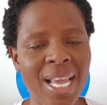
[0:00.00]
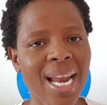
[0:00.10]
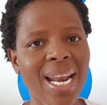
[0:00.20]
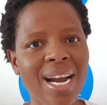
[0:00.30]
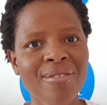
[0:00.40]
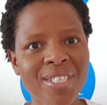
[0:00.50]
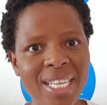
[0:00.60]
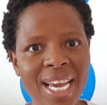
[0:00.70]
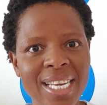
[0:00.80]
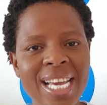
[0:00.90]
Like I've
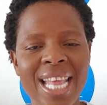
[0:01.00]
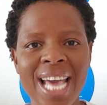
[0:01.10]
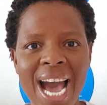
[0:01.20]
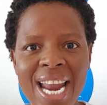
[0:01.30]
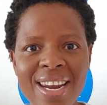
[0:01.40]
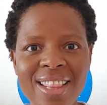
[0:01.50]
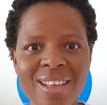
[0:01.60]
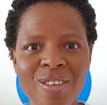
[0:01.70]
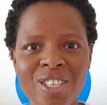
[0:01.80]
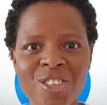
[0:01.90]
said, the
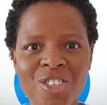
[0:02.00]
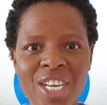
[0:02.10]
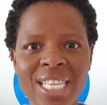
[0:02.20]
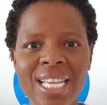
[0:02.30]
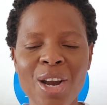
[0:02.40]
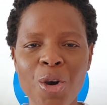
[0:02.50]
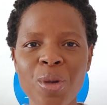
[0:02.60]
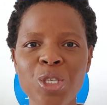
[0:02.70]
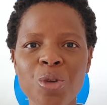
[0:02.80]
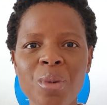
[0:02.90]
100,000 shares are
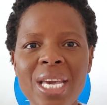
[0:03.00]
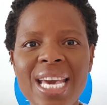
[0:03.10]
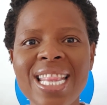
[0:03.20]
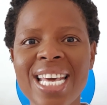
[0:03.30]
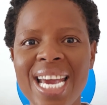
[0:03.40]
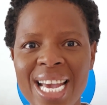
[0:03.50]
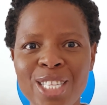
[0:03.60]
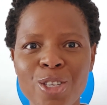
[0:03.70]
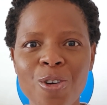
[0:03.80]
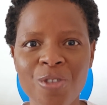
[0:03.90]
going to be in the
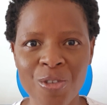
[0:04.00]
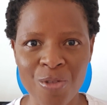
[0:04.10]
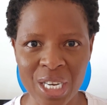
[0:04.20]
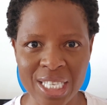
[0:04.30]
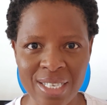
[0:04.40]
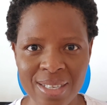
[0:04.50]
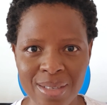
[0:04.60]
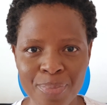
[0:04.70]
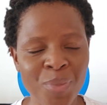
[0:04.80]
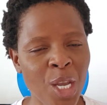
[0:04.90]
hands of investors.
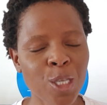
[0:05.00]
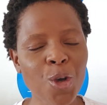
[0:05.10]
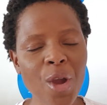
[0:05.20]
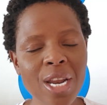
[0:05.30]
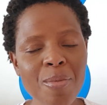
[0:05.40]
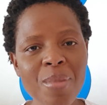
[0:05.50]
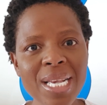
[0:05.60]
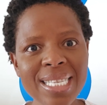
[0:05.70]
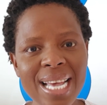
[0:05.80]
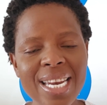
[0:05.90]
So it
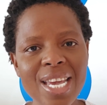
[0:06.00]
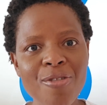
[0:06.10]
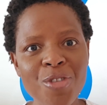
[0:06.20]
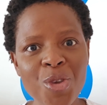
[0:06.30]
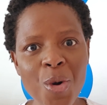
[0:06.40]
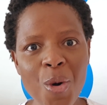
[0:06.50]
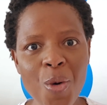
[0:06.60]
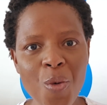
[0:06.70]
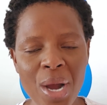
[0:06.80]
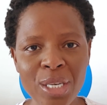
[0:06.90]
means that if
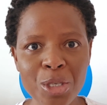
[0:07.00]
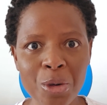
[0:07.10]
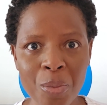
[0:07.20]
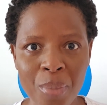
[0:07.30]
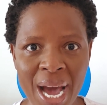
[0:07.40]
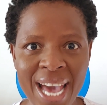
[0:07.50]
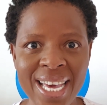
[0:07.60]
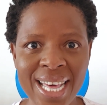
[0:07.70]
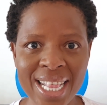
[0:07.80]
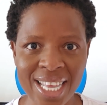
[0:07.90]
you want to
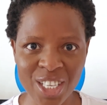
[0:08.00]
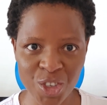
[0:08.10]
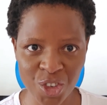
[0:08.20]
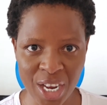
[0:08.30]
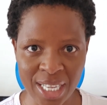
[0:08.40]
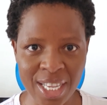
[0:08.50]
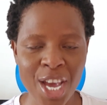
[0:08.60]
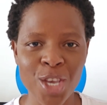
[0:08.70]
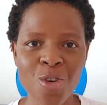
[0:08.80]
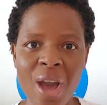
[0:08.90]
buy these shares,
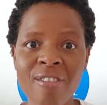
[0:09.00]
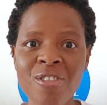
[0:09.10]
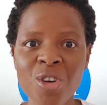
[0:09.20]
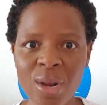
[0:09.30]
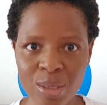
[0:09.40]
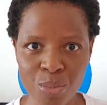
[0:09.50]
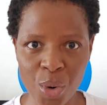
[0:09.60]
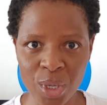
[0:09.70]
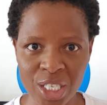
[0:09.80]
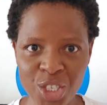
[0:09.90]
you have not
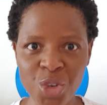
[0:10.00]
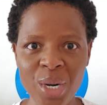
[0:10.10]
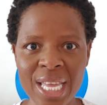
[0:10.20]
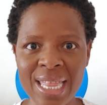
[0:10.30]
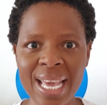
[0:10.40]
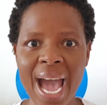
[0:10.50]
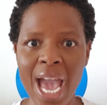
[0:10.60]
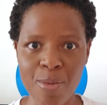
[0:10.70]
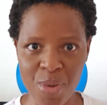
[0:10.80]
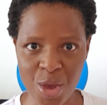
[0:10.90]
bought during the
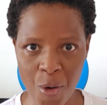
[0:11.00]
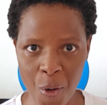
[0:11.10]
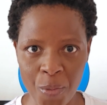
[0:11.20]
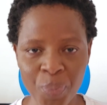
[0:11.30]
IPO,